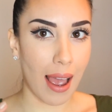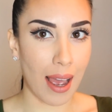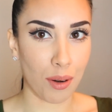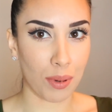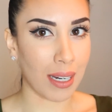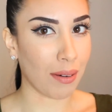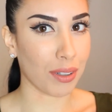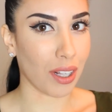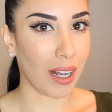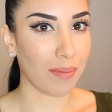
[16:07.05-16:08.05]
and we
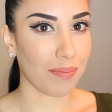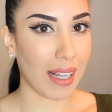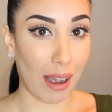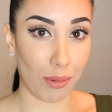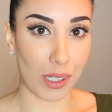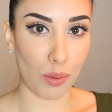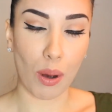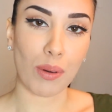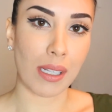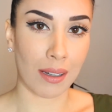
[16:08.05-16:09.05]
never thought that was
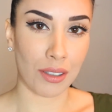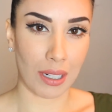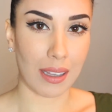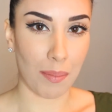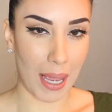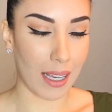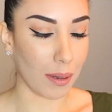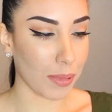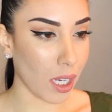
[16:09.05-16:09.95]
what was underneath the makeup.